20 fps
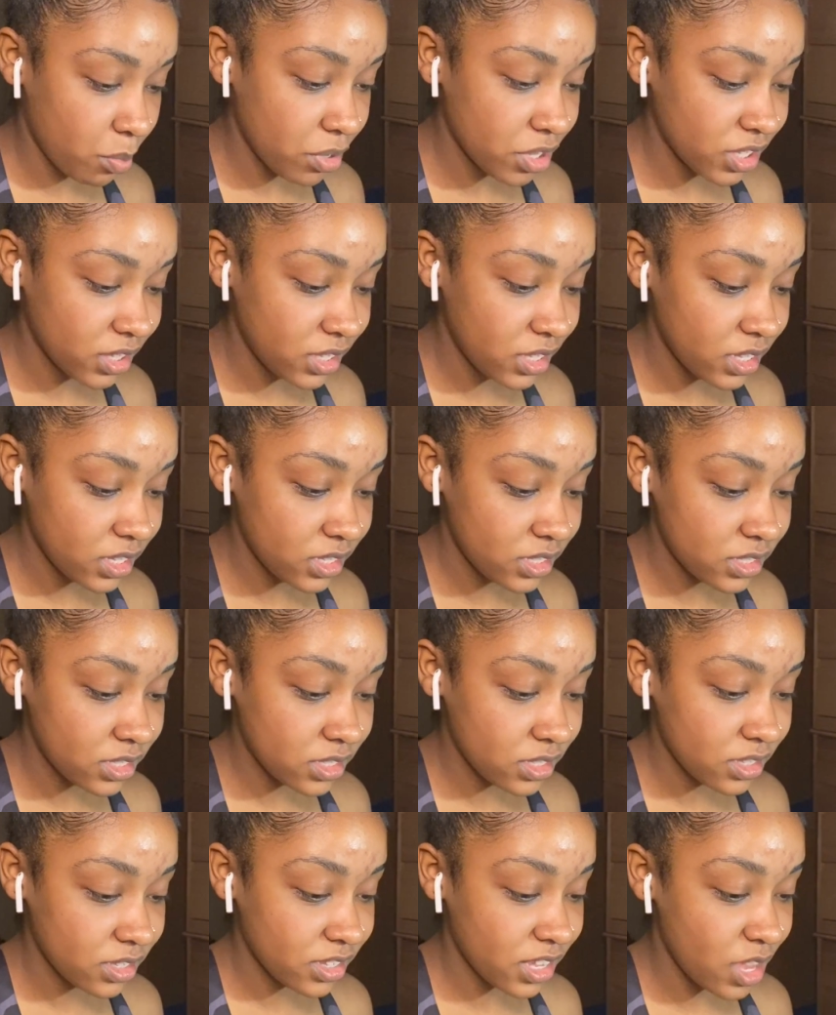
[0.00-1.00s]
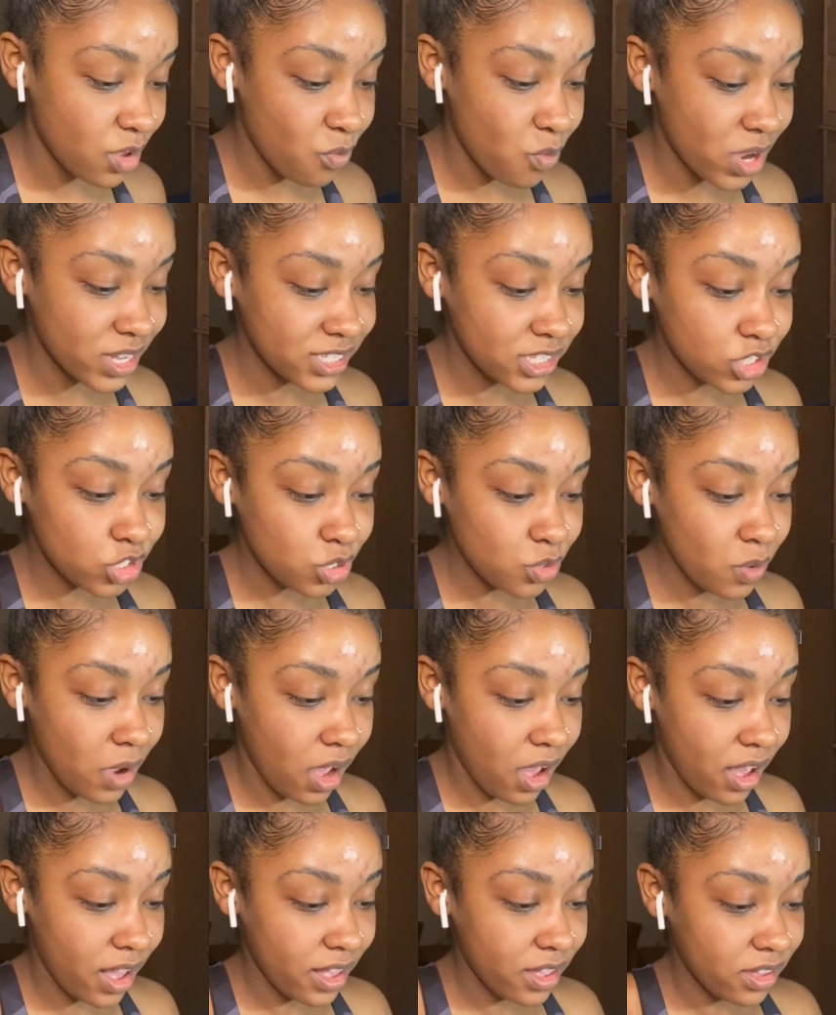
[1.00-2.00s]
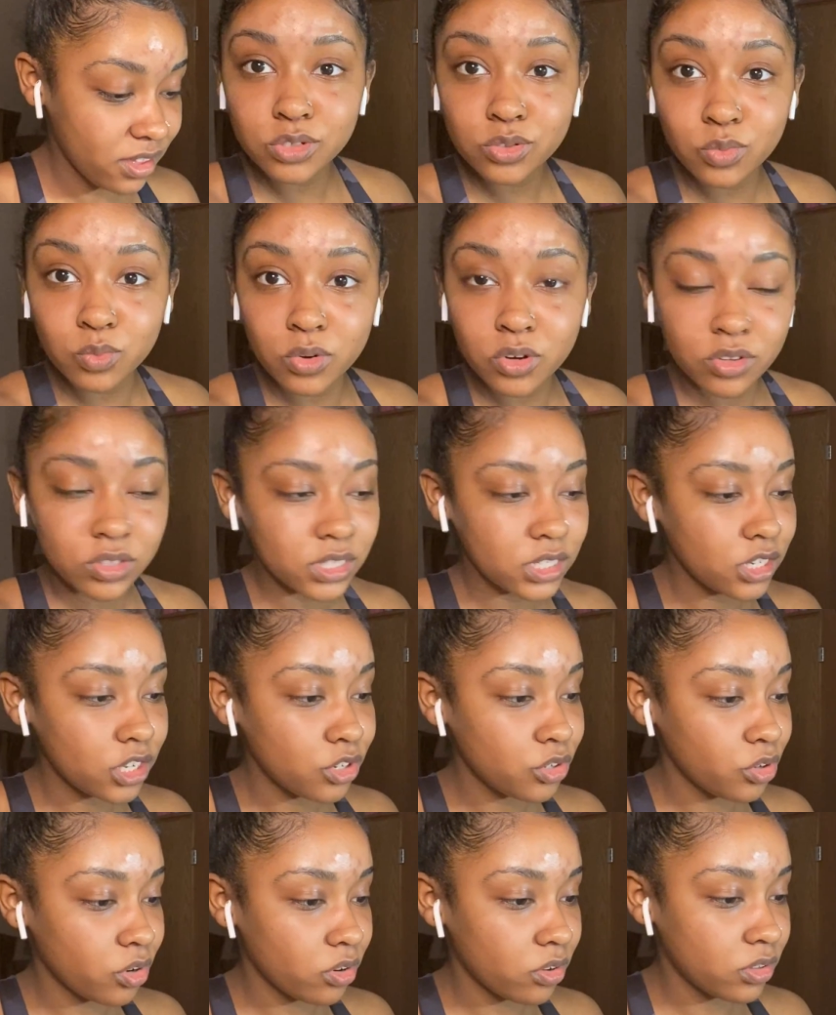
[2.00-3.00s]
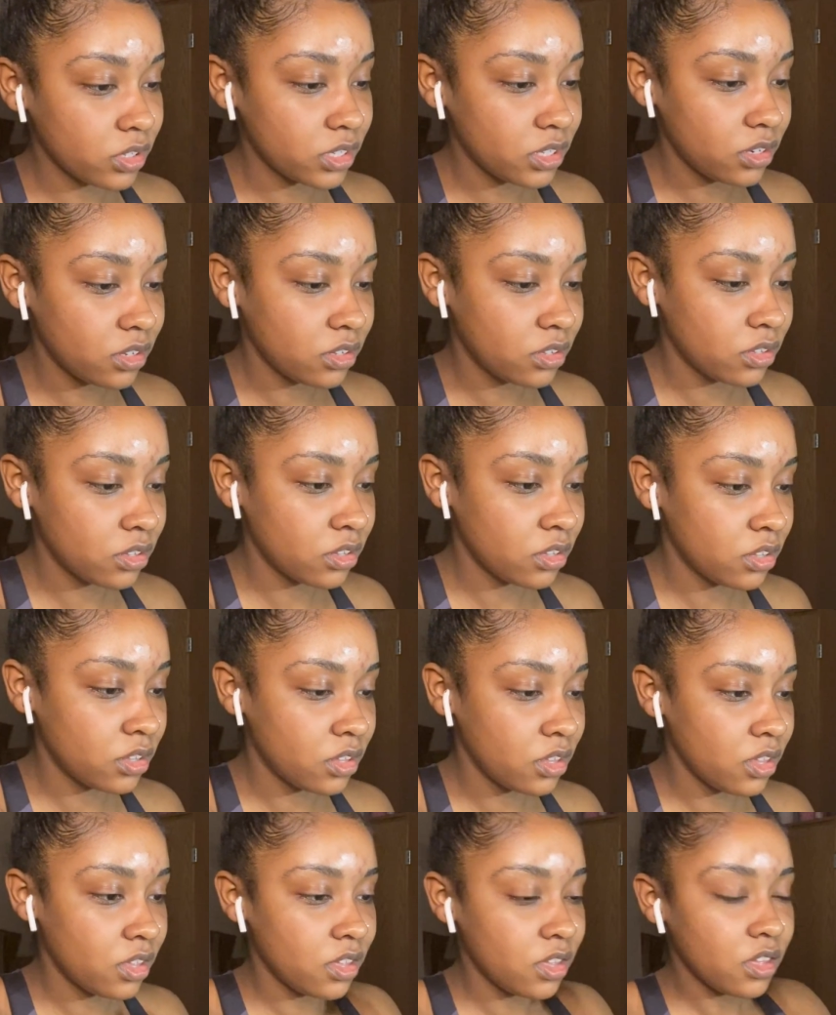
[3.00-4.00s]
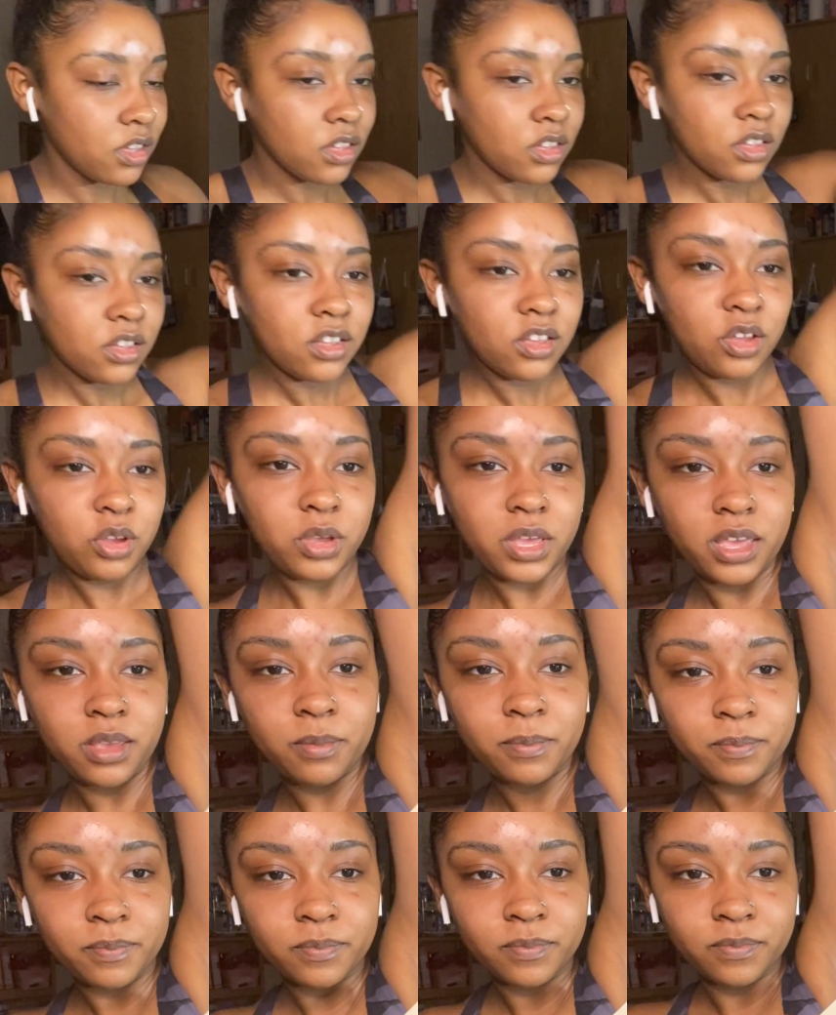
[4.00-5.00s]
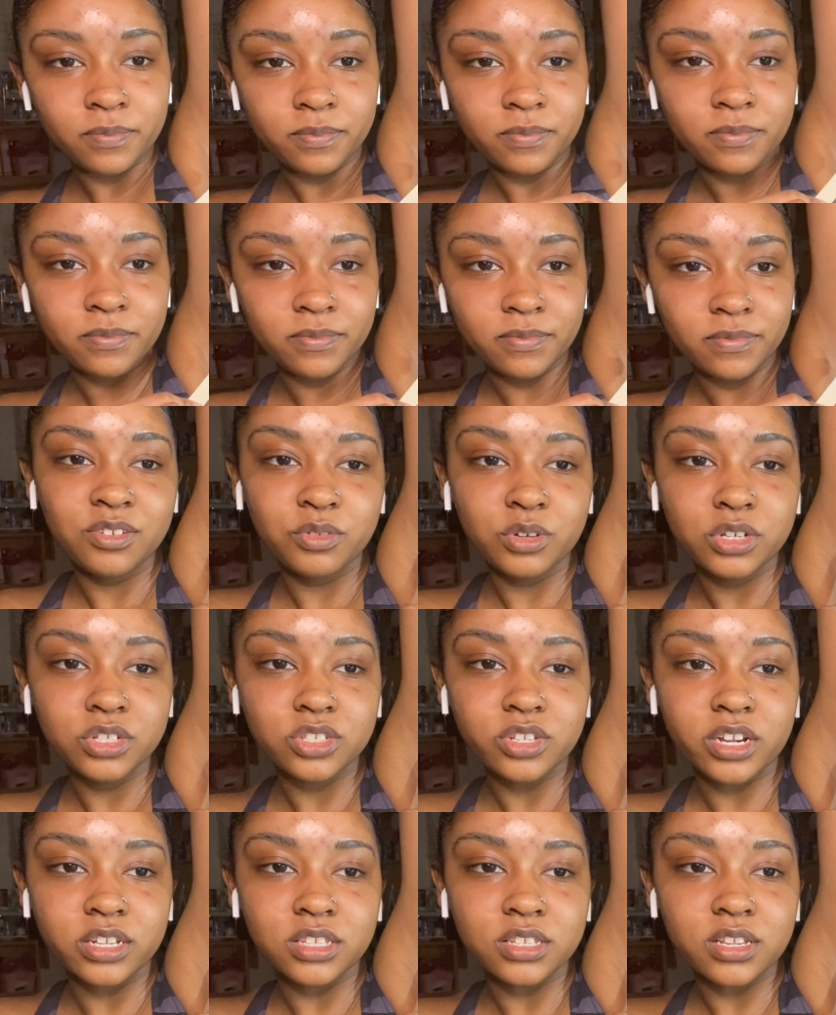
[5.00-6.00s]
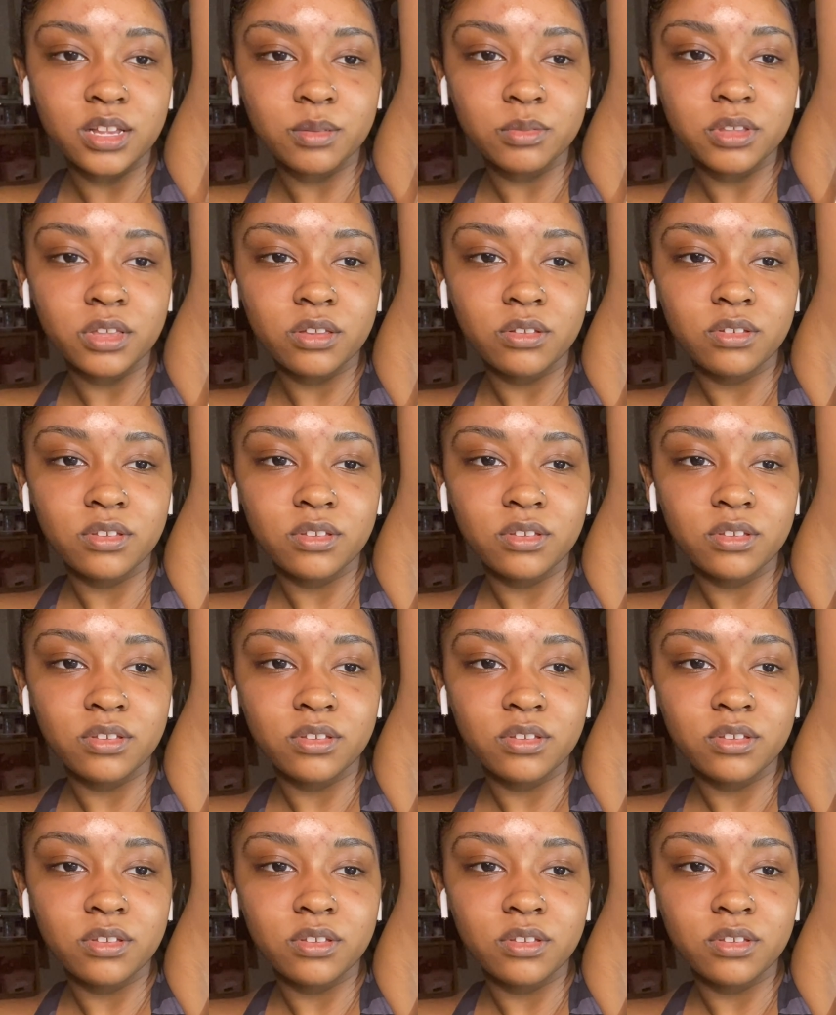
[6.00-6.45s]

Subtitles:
put this, it wasn't too hot. Rolling and durling. Okay. We're gonna start at the top though.